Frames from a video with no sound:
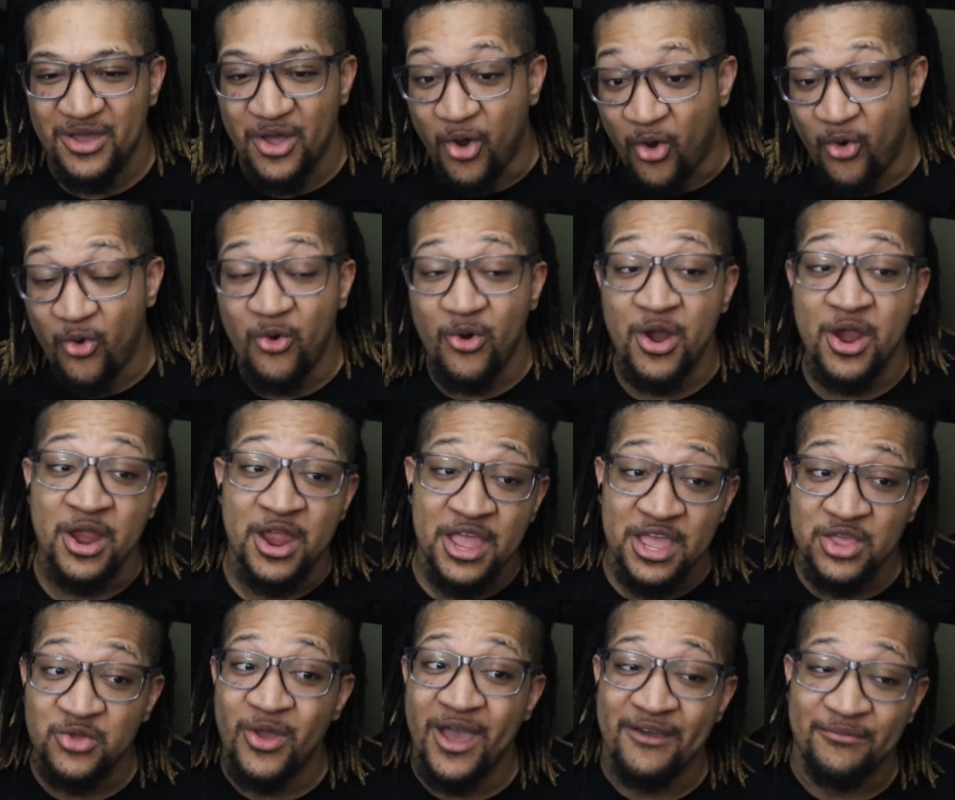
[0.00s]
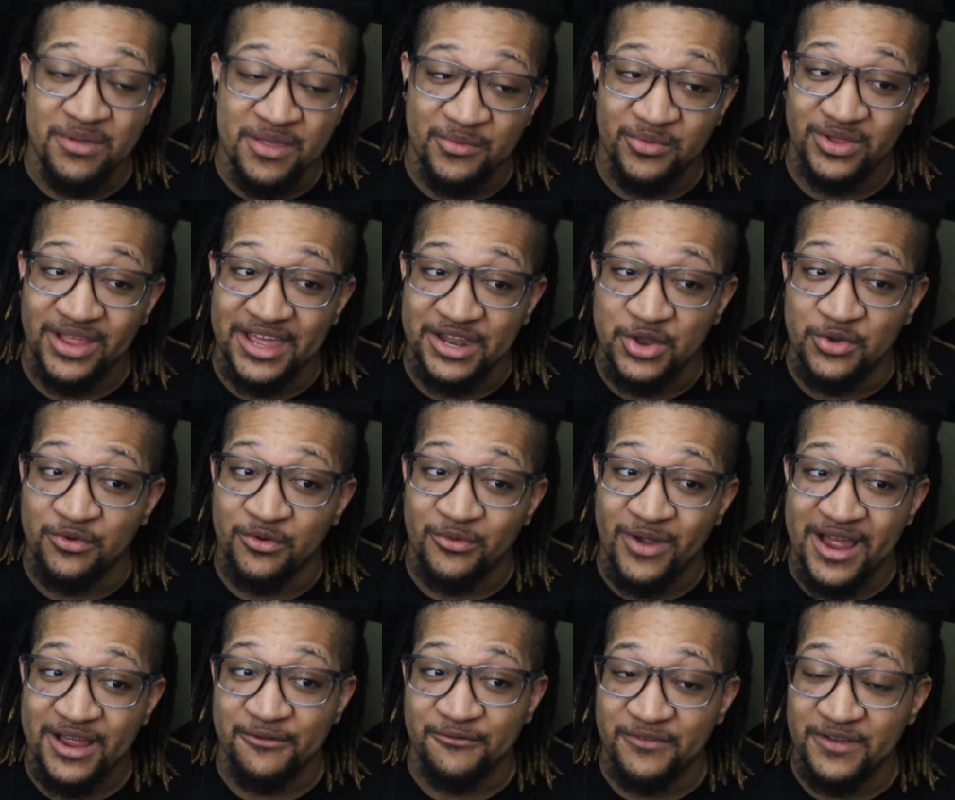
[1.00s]
Or you have people like Nova
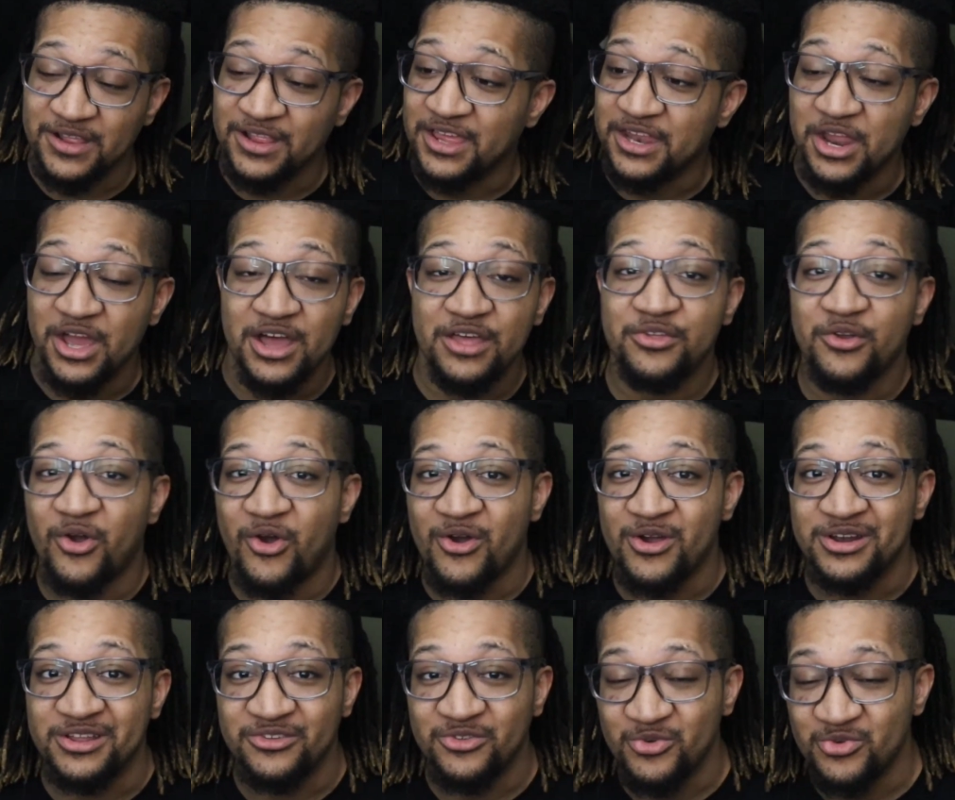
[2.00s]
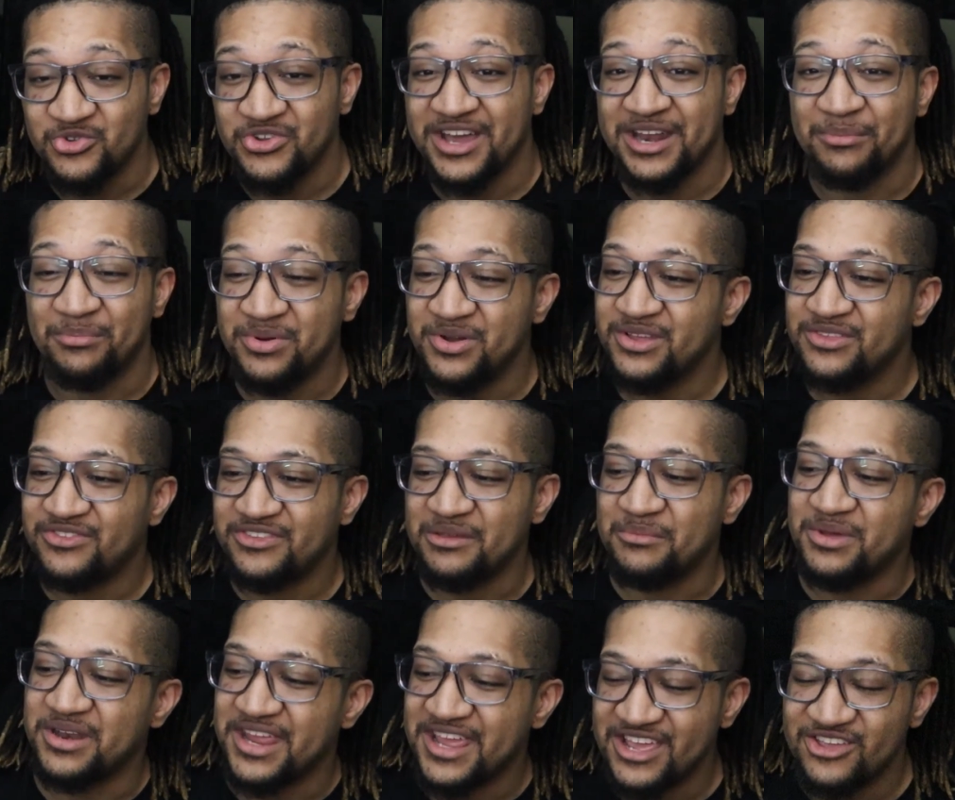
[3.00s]
Rockafeller and other artists who try to put some
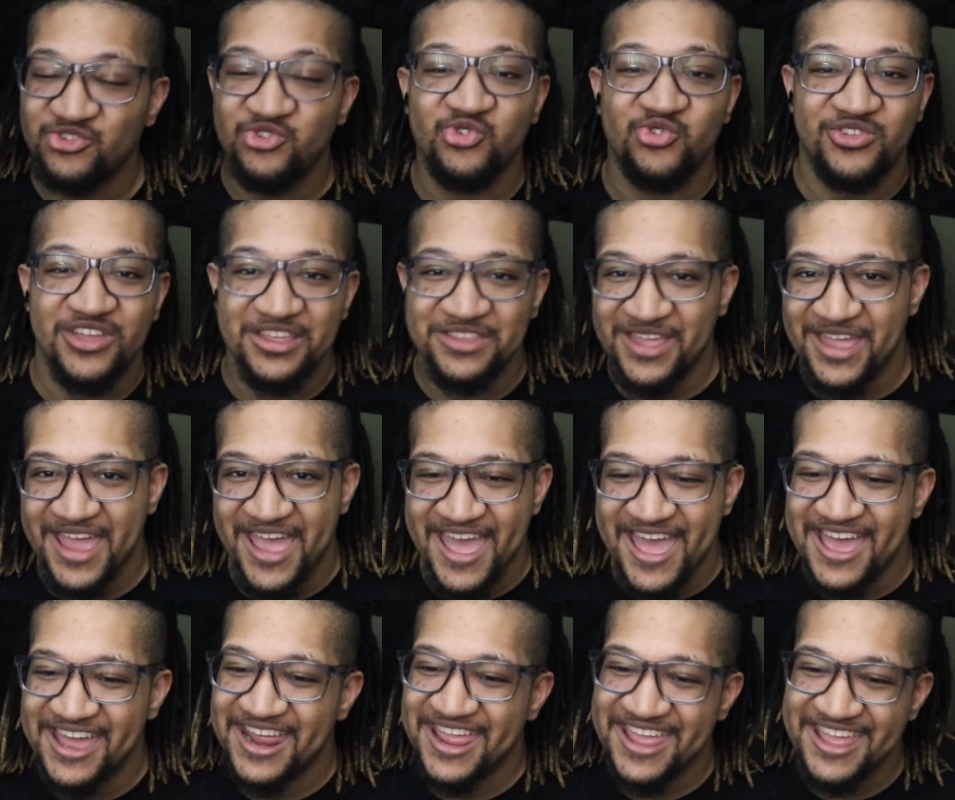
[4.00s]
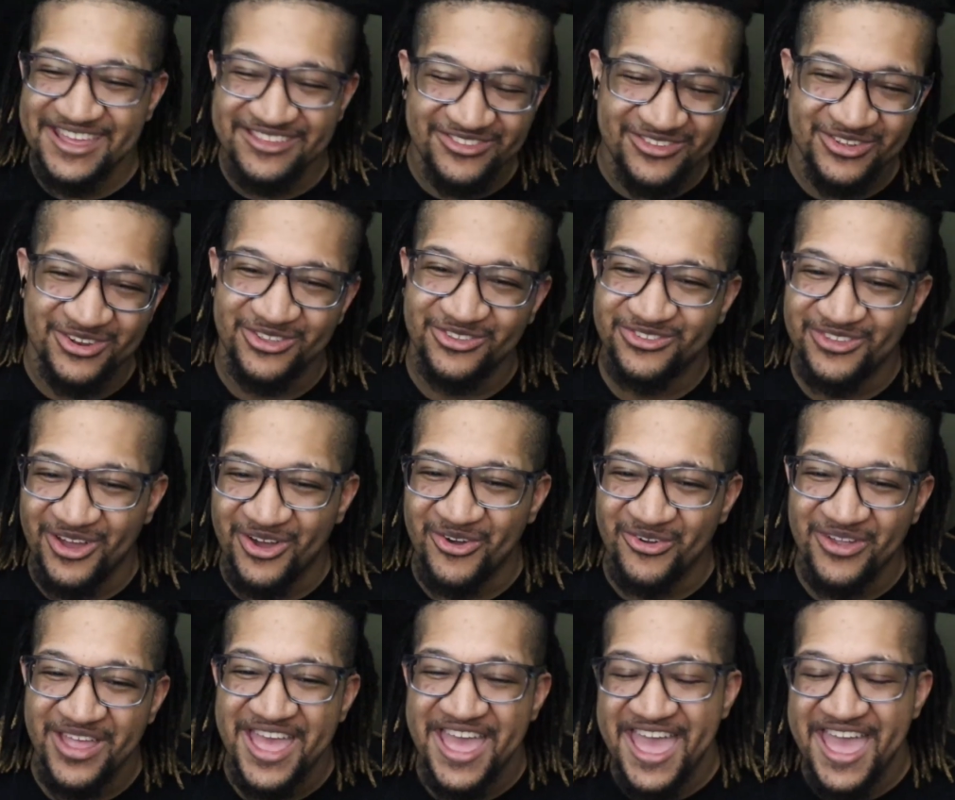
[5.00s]
of the issues that they had into the song.